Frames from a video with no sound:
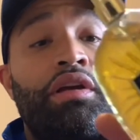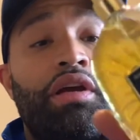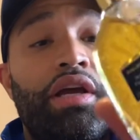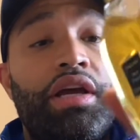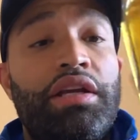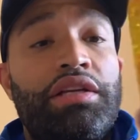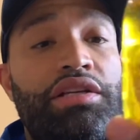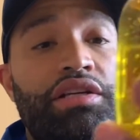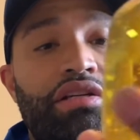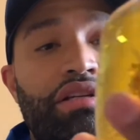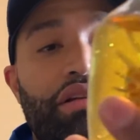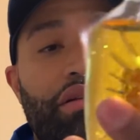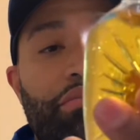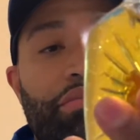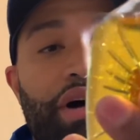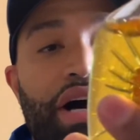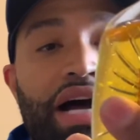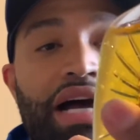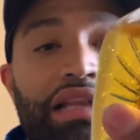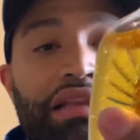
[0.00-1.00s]
And just the
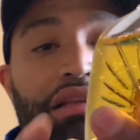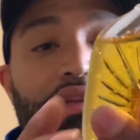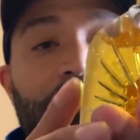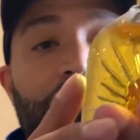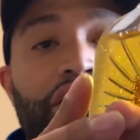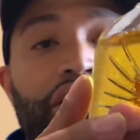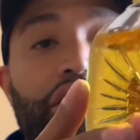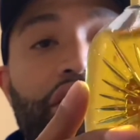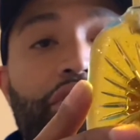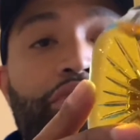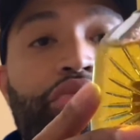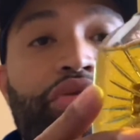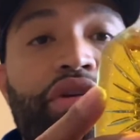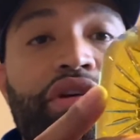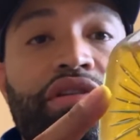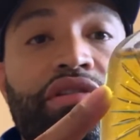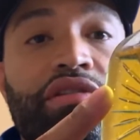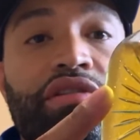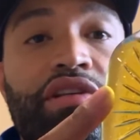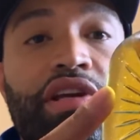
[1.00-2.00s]
bottling, just the
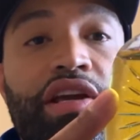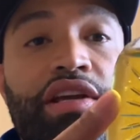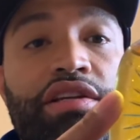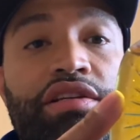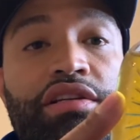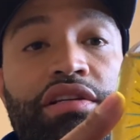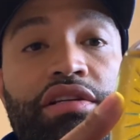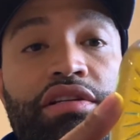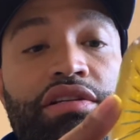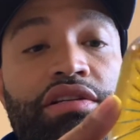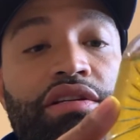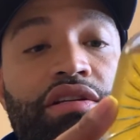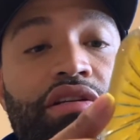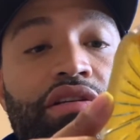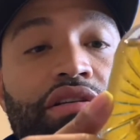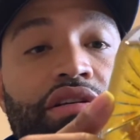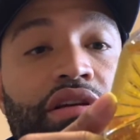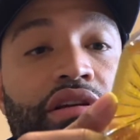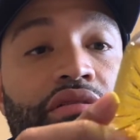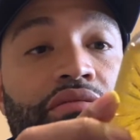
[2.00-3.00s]
presentation is
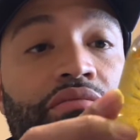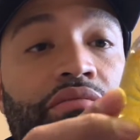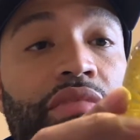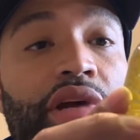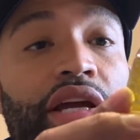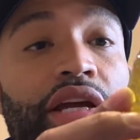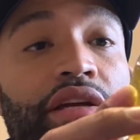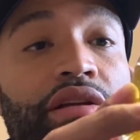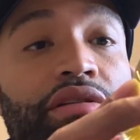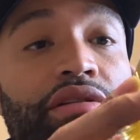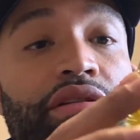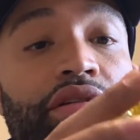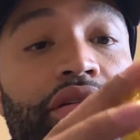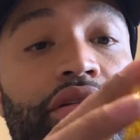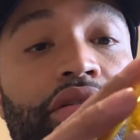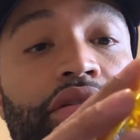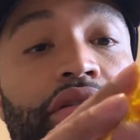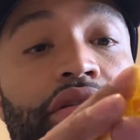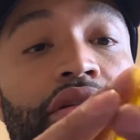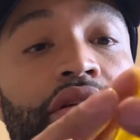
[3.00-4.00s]
just
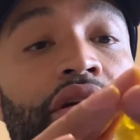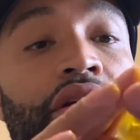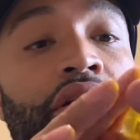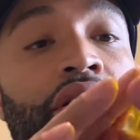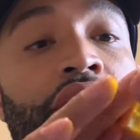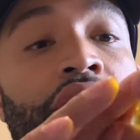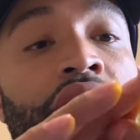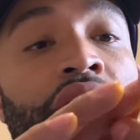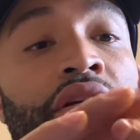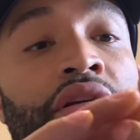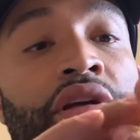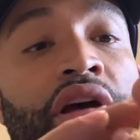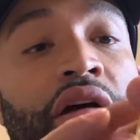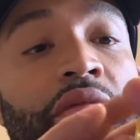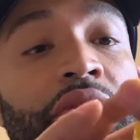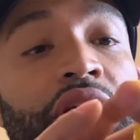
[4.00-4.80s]
amazing. I